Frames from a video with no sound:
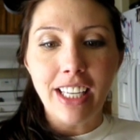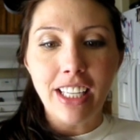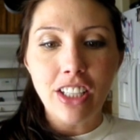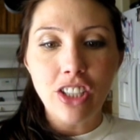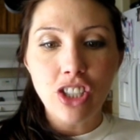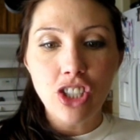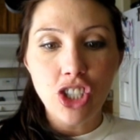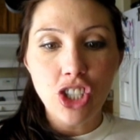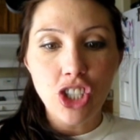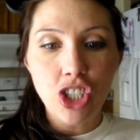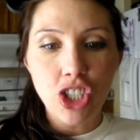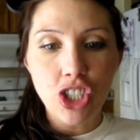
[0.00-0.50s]

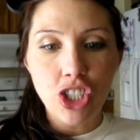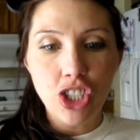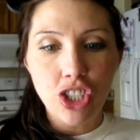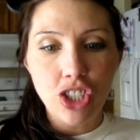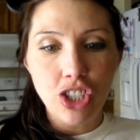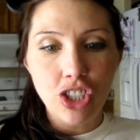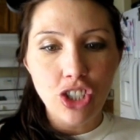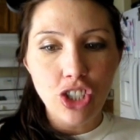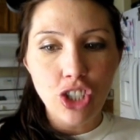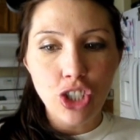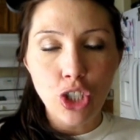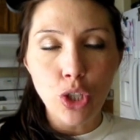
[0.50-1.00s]

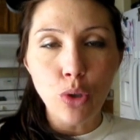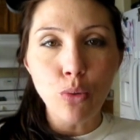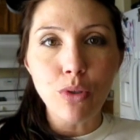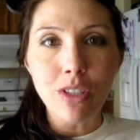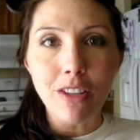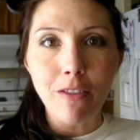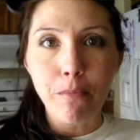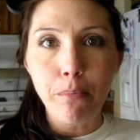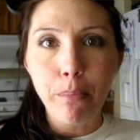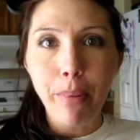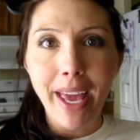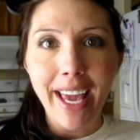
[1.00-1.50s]
shoots
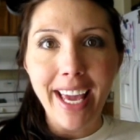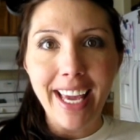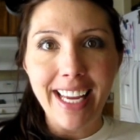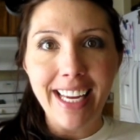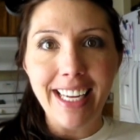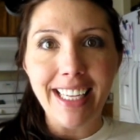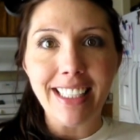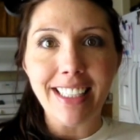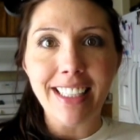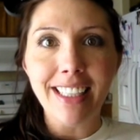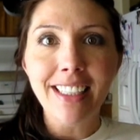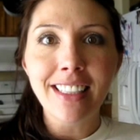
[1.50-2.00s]
of
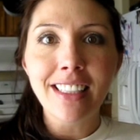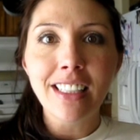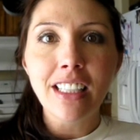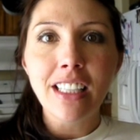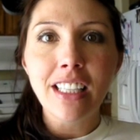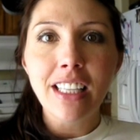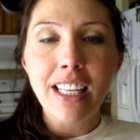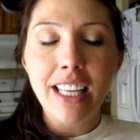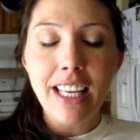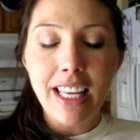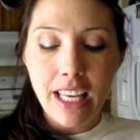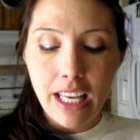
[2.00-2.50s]
pain
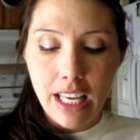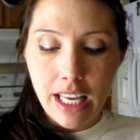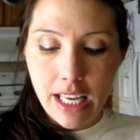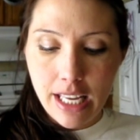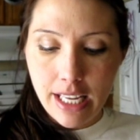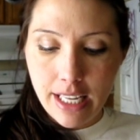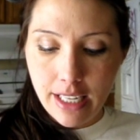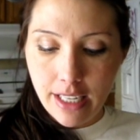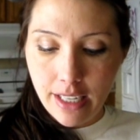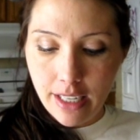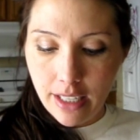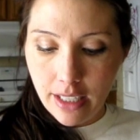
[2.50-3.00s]

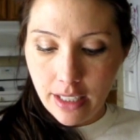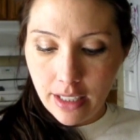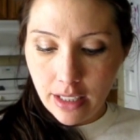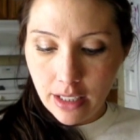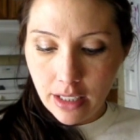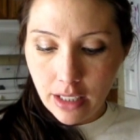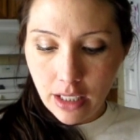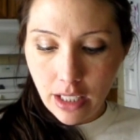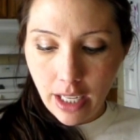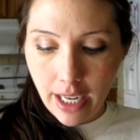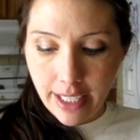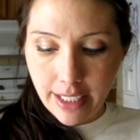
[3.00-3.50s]
in
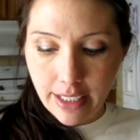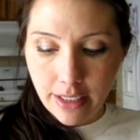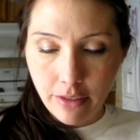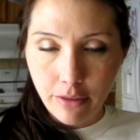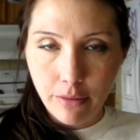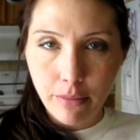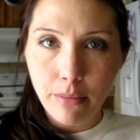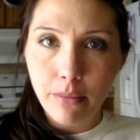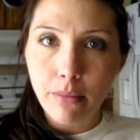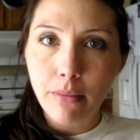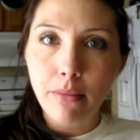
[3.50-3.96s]
kind of